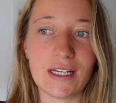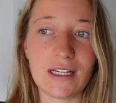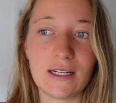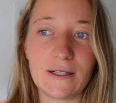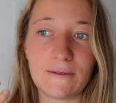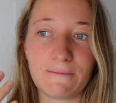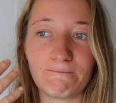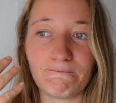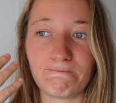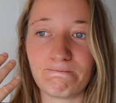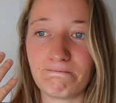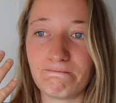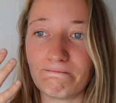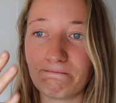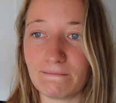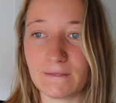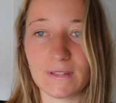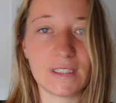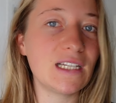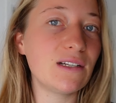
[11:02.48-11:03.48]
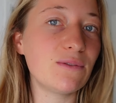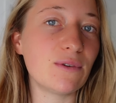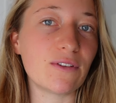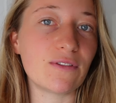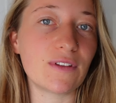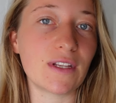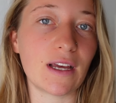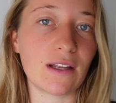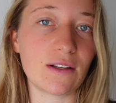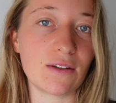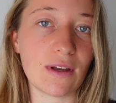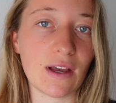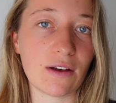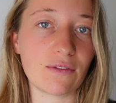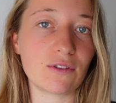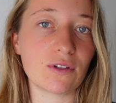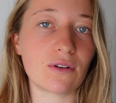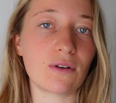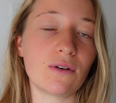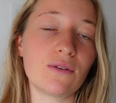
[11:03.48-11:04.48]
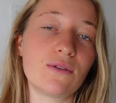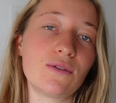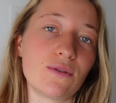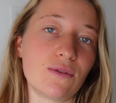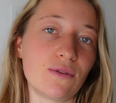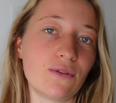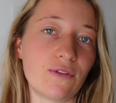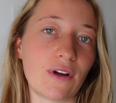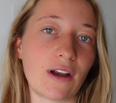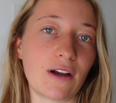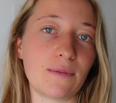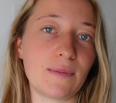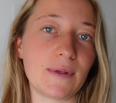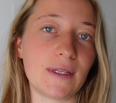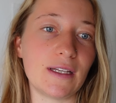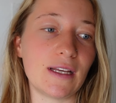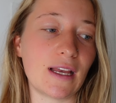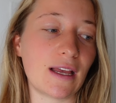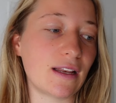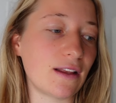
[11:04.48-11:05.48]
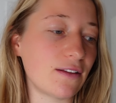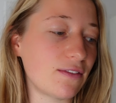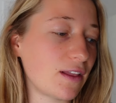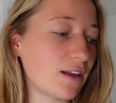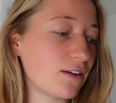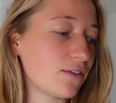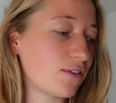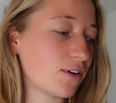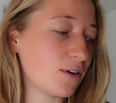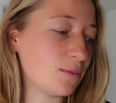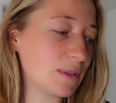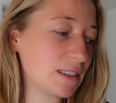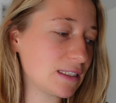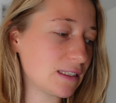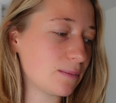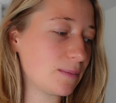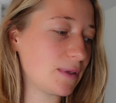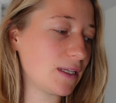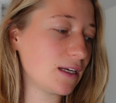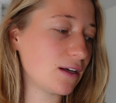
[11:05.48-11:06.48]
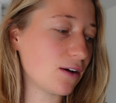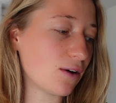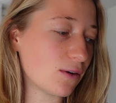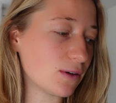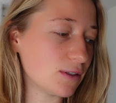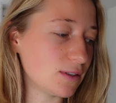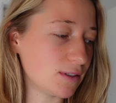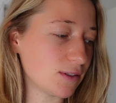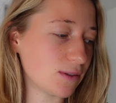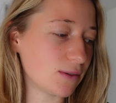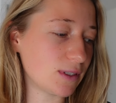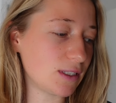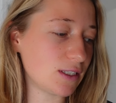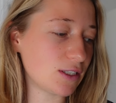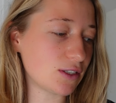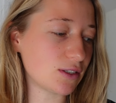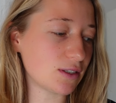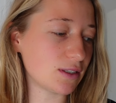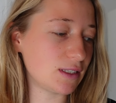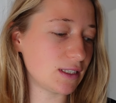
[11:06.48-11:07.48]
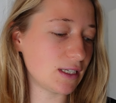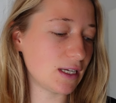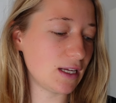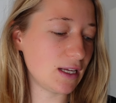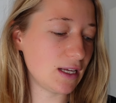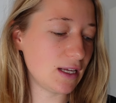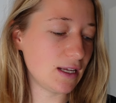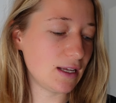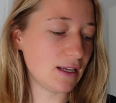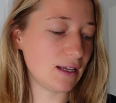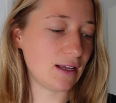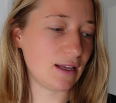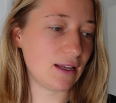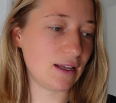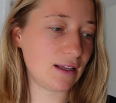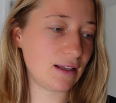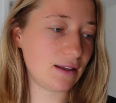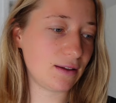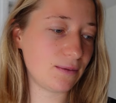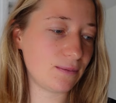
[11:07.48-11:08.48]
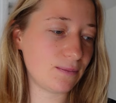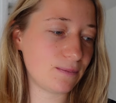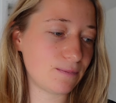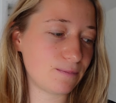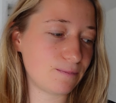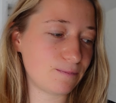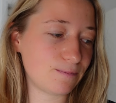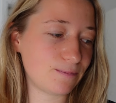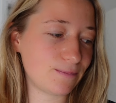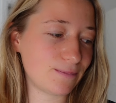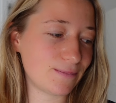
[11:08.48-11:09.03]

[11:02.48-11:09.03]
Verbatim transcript: um, deal with that. You have to go to therapy. And I think for Mr. Big also, he should um,